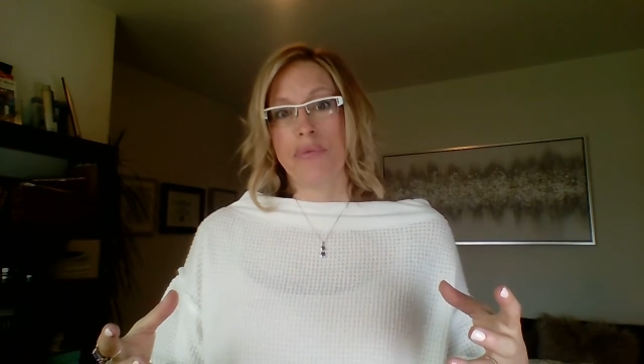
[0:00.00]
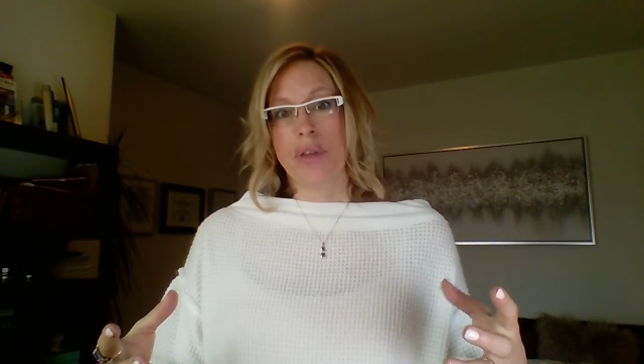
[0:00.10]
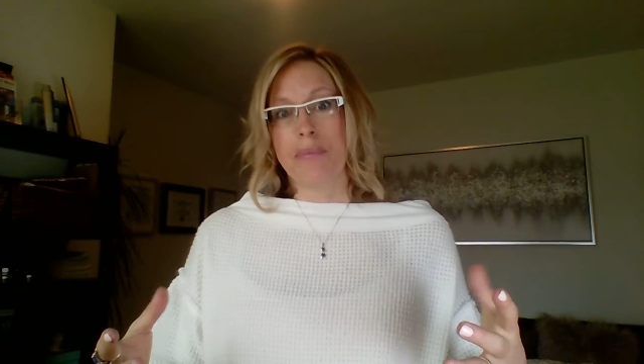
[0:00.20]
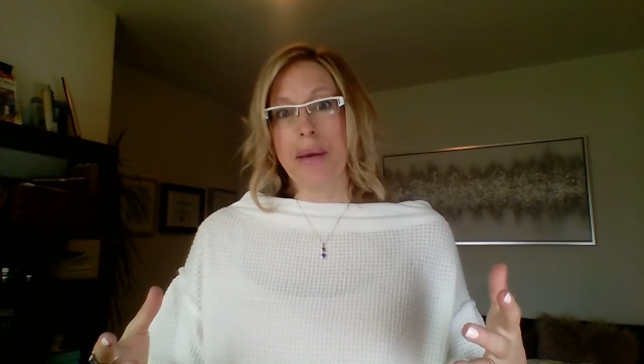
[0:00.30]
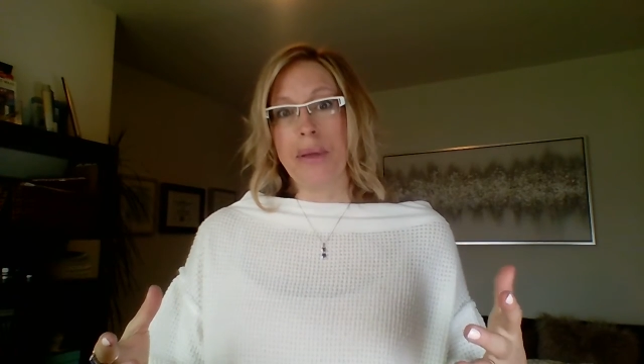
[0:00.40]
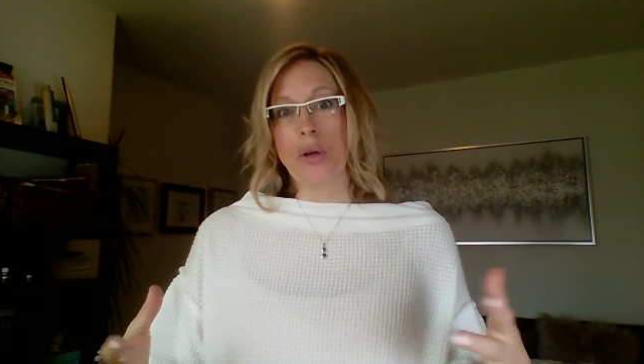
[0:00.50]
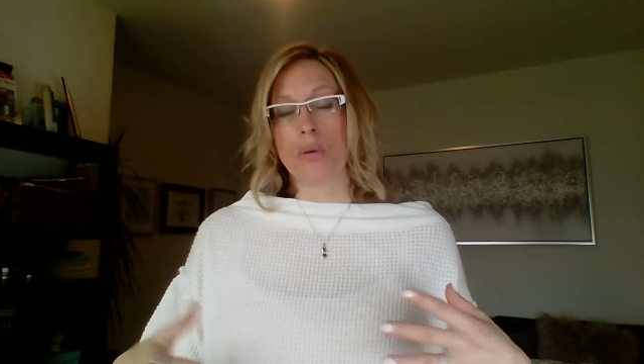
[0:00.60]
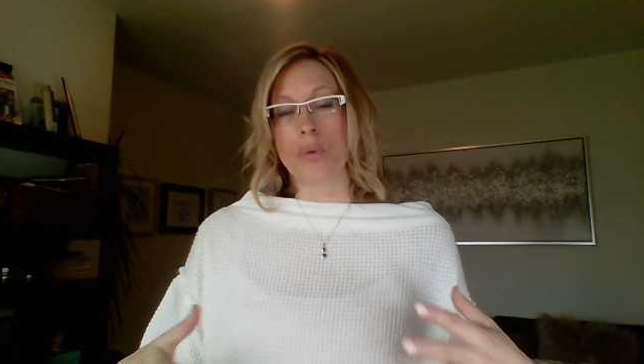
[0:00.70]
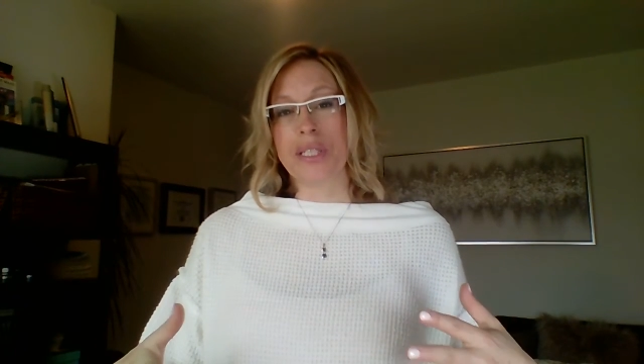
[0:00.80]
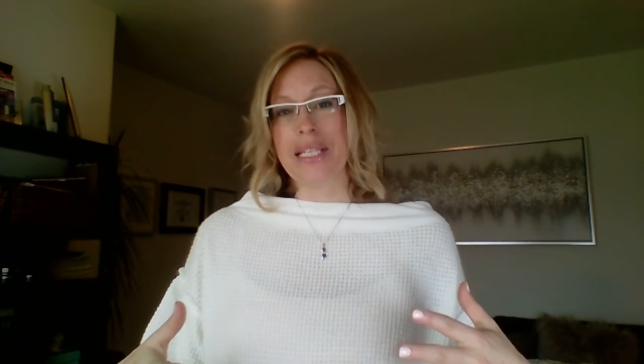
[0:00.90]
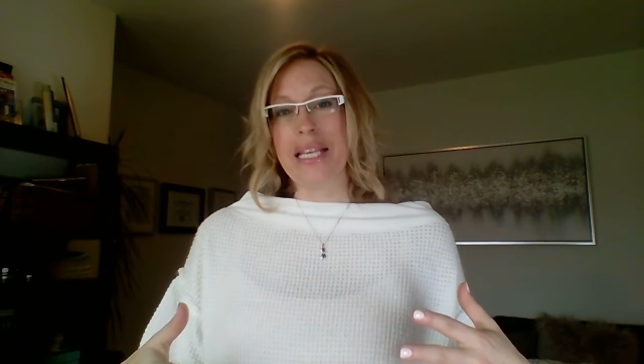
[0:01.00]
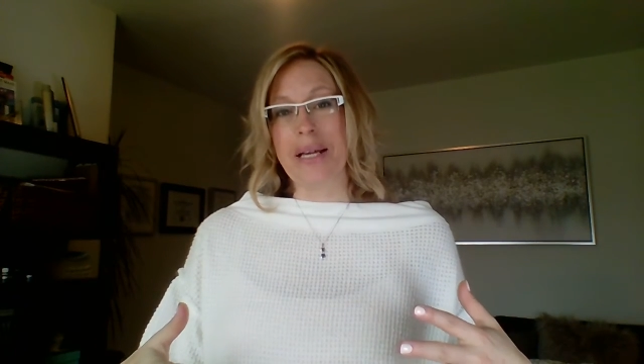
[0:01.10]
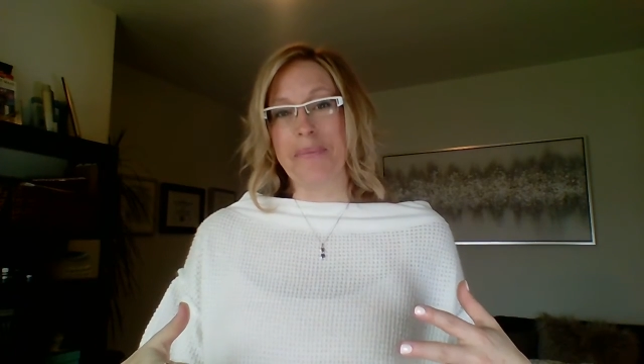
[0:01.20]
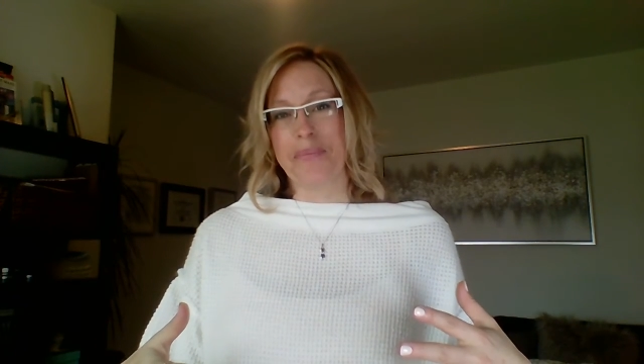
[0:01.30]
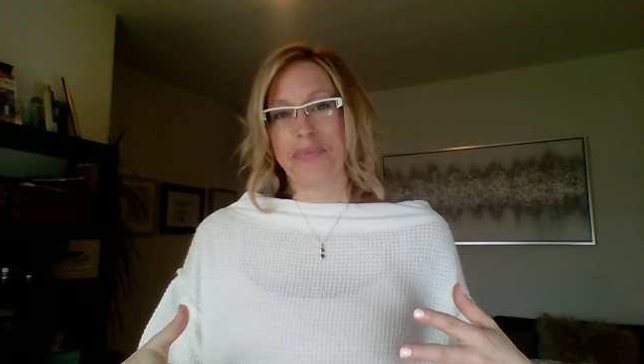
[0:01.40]
then maybe no one will see
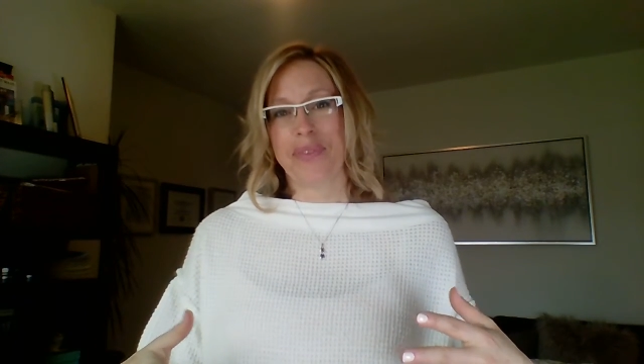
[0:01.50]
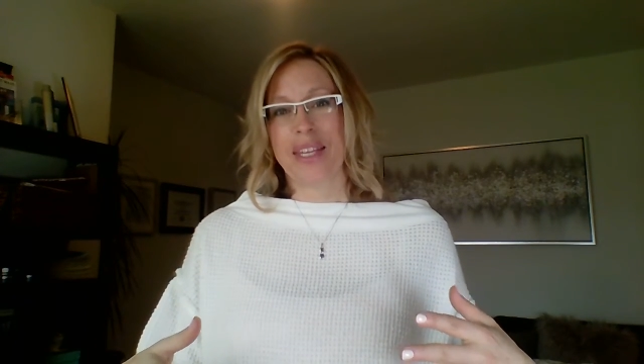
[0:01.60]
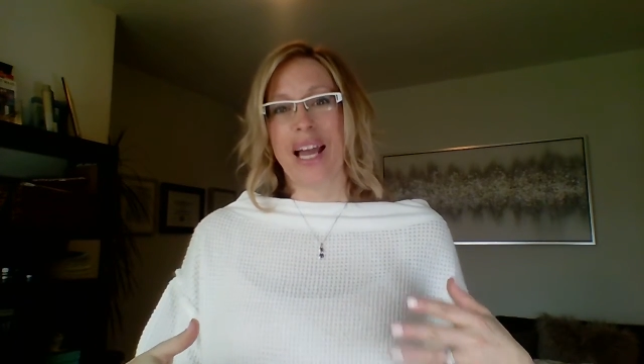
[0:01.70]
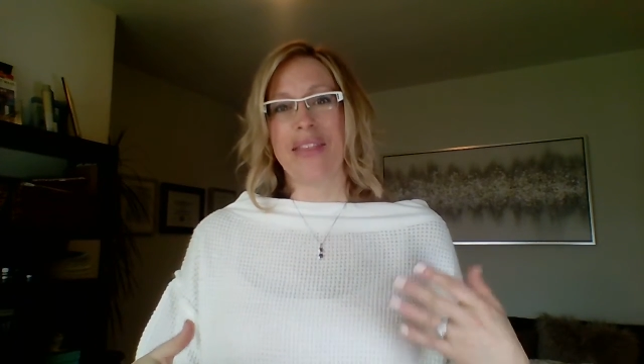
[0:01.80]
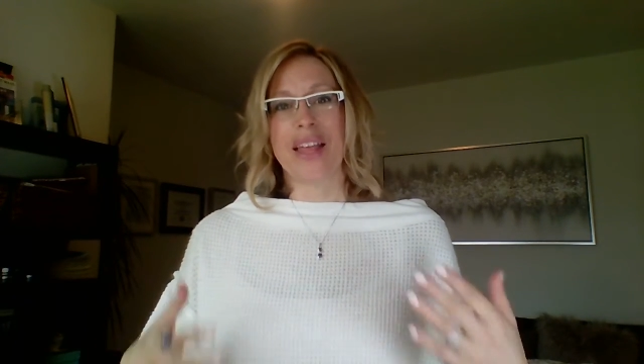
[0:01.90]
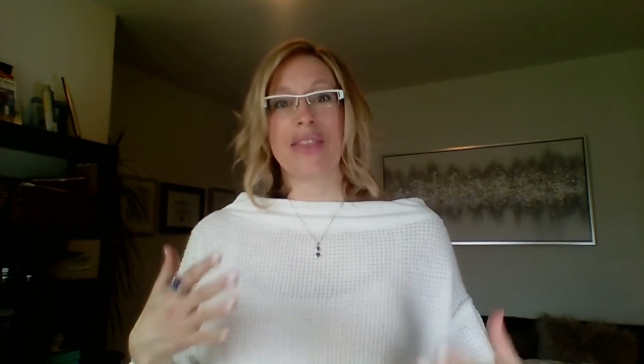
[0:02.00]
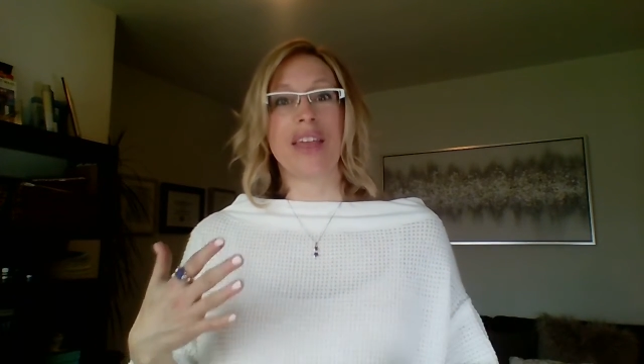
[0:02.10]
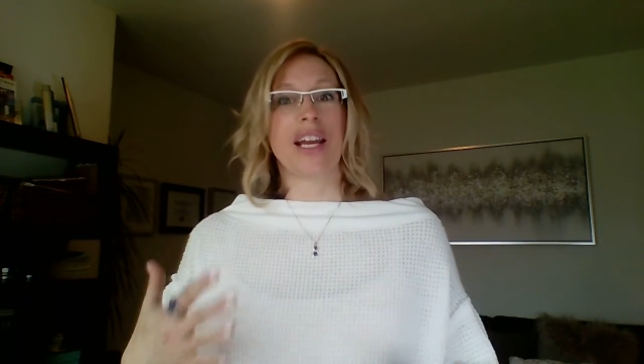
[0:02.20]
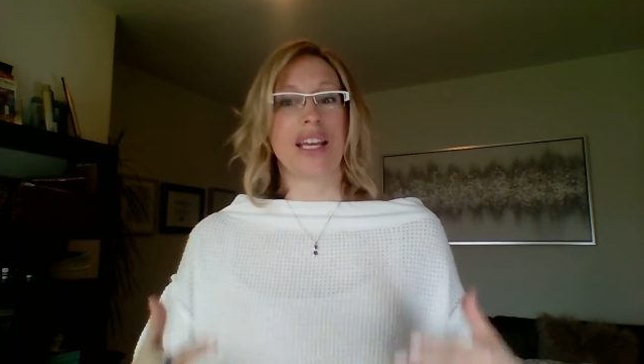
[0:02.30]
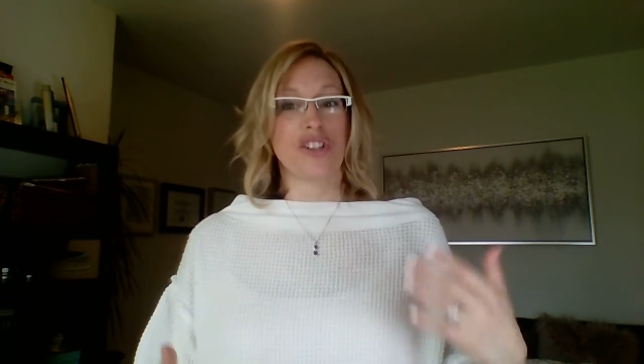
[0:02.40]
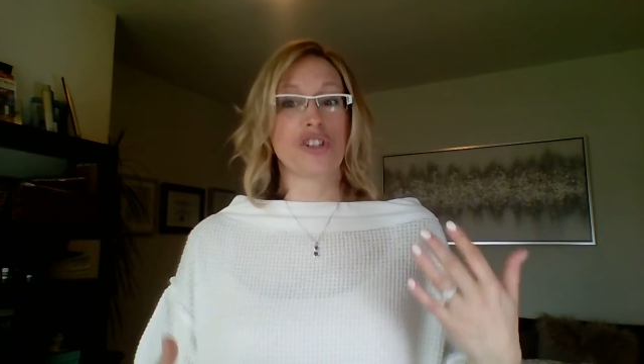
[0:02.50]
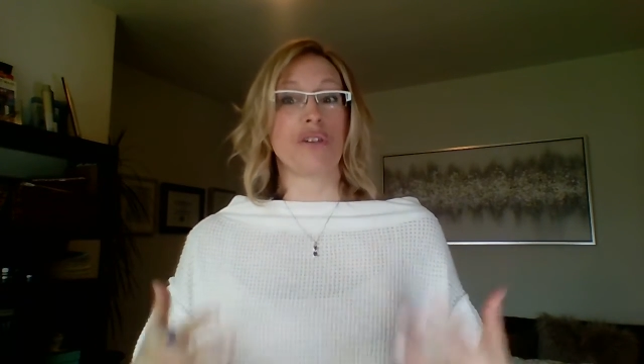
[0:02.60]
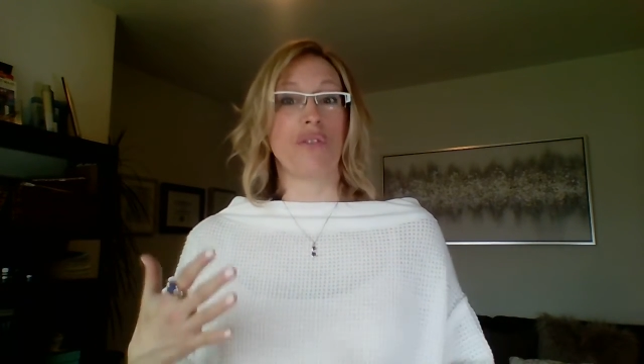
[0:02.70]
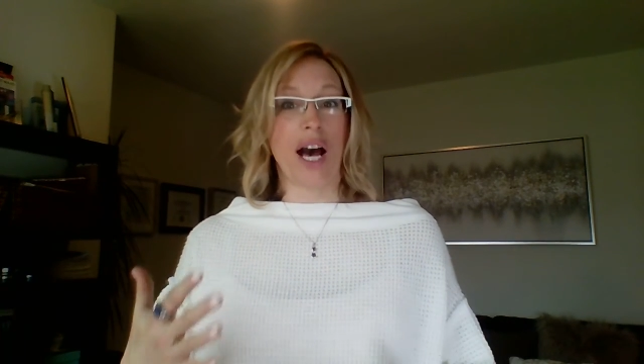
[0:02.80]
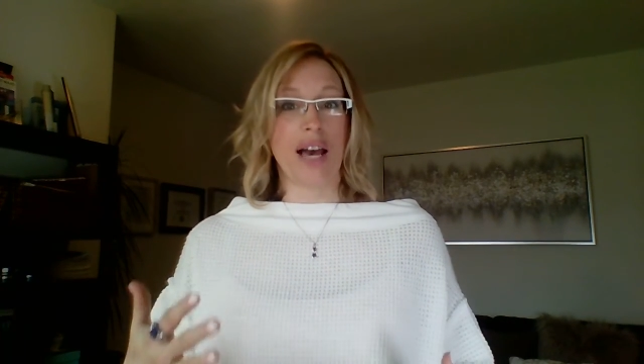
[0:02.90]
them. And then they can
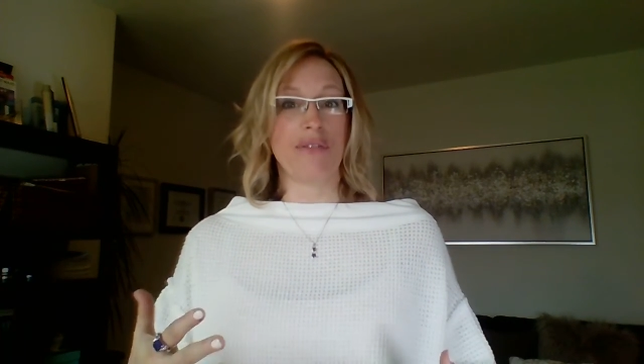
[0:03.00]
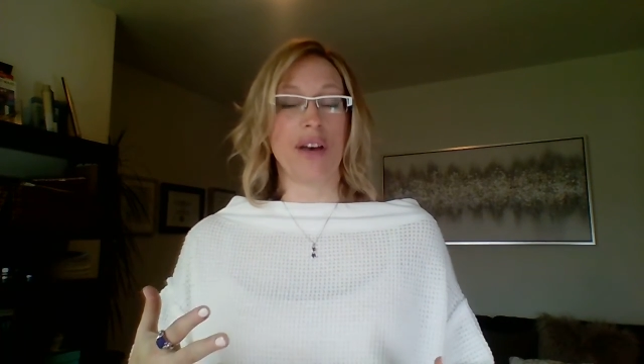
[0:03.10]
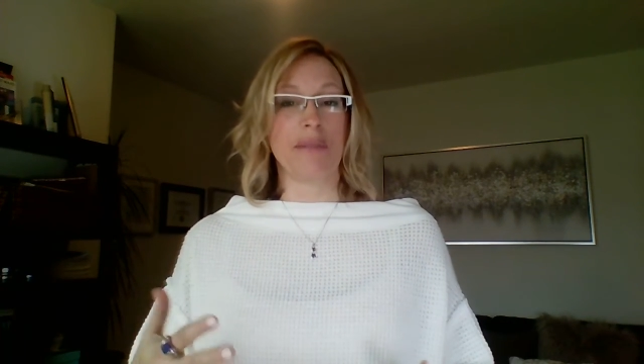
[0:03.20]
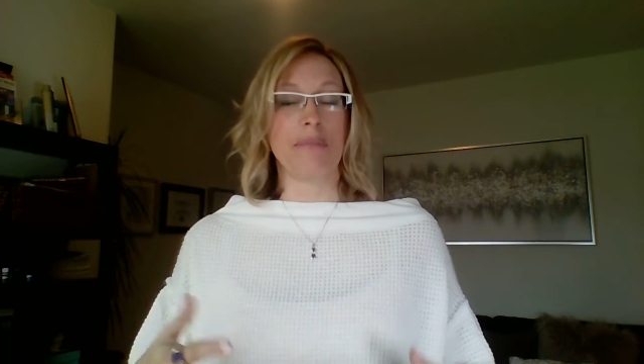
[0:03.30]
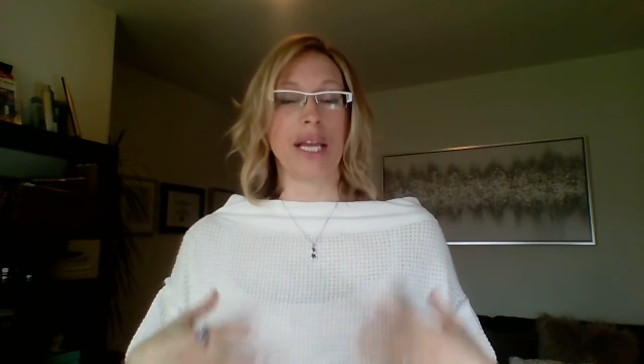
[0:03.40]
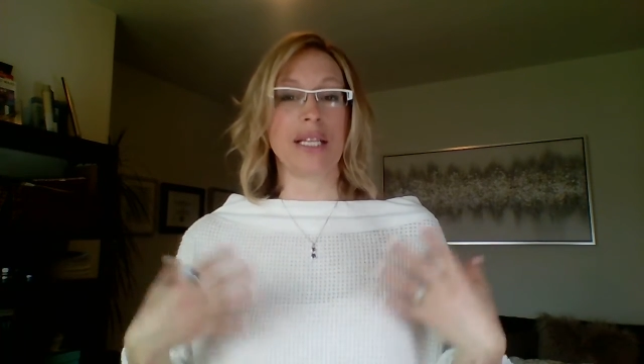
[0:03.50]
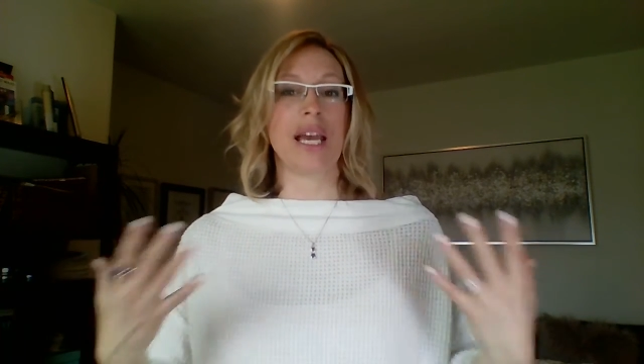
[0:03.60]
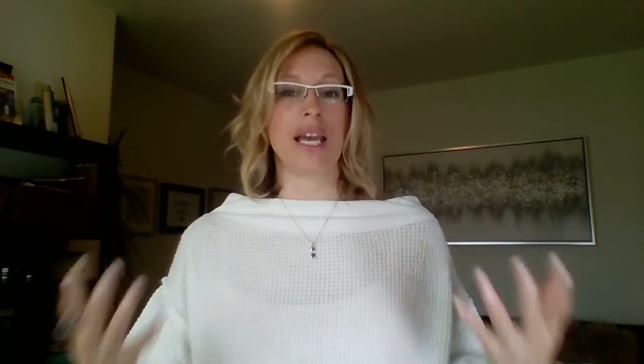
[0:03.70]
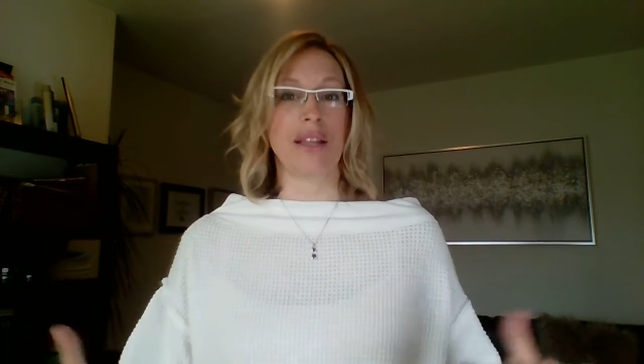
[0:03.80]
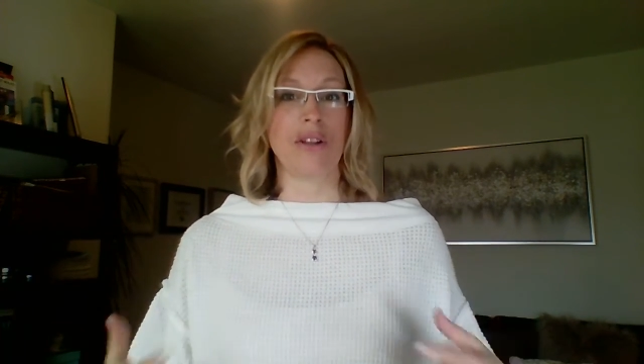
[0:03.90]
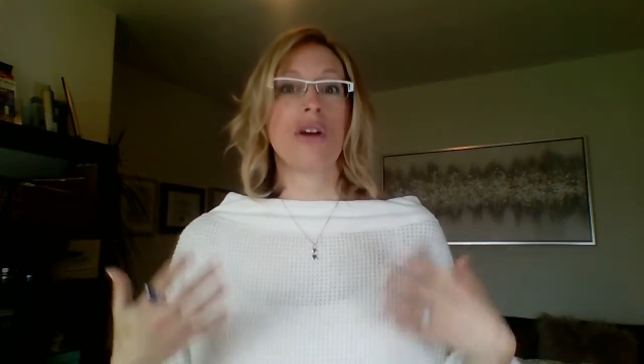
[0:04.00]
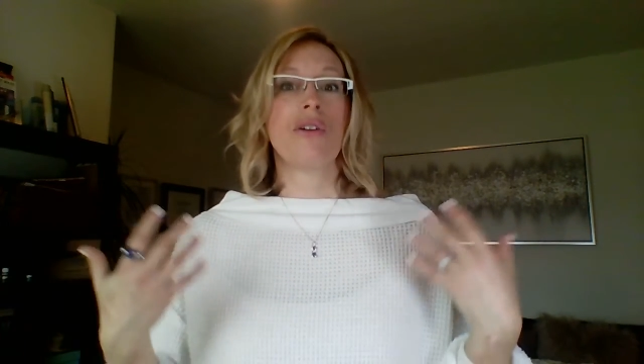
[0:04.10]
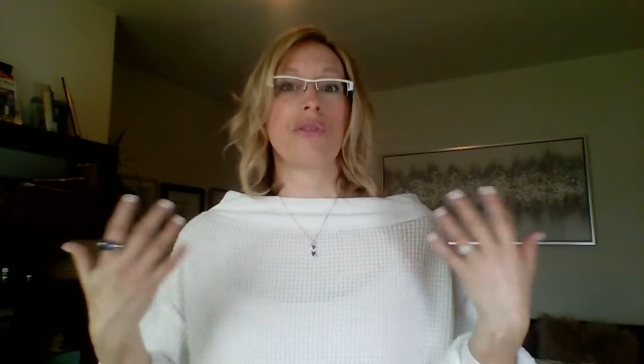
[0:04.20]
survive and maintain